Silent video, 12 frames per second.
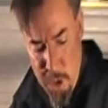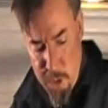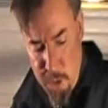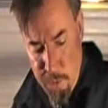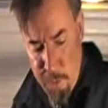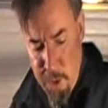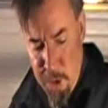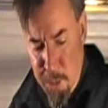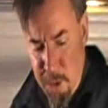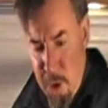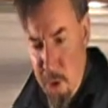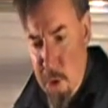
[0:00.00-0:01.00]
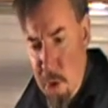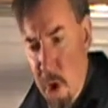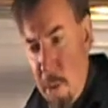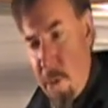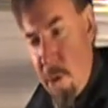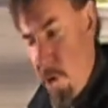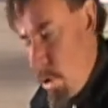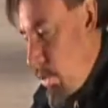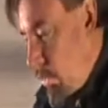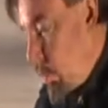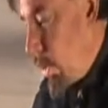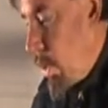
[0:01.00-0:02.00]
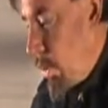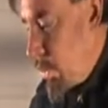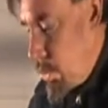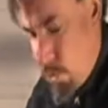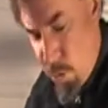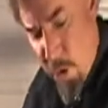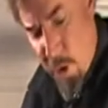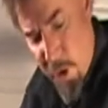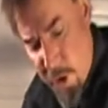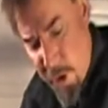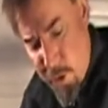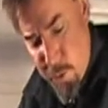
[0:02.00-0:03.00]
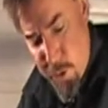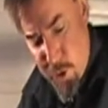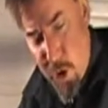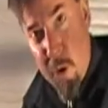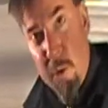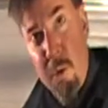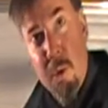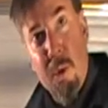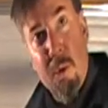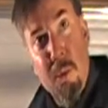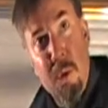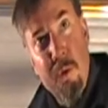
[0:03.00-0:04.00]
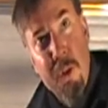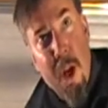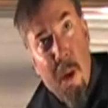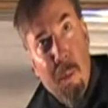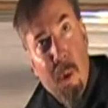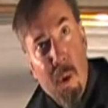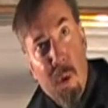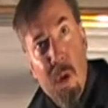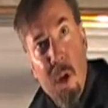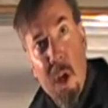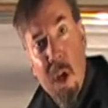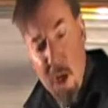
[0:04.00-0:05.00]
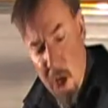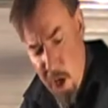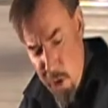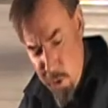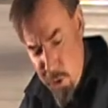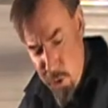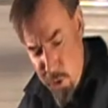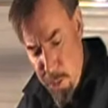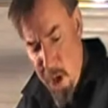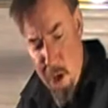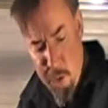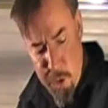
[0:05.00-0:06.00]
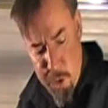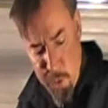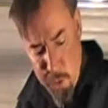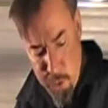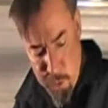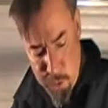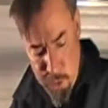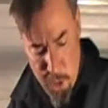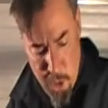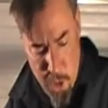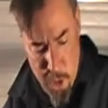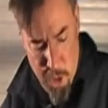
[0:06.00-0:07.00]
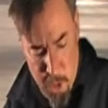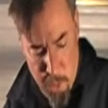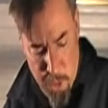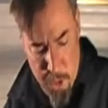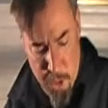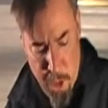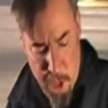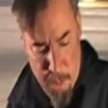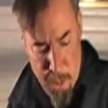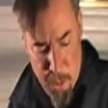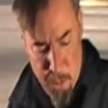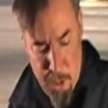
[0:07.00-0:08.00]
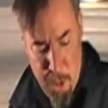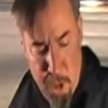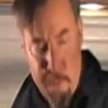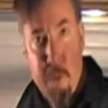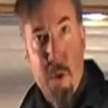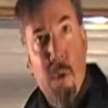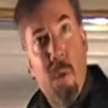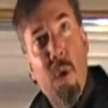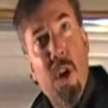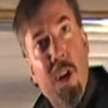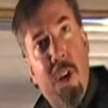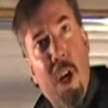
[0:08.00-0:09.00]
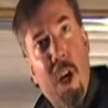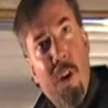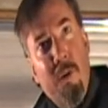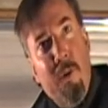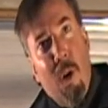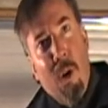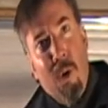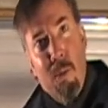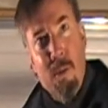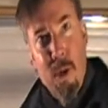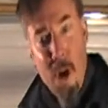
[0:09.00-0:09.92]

So for this particular operation, as well as drilling, as we saw when we were removing that bolt, I always use power tools with a capital P for 110 volt.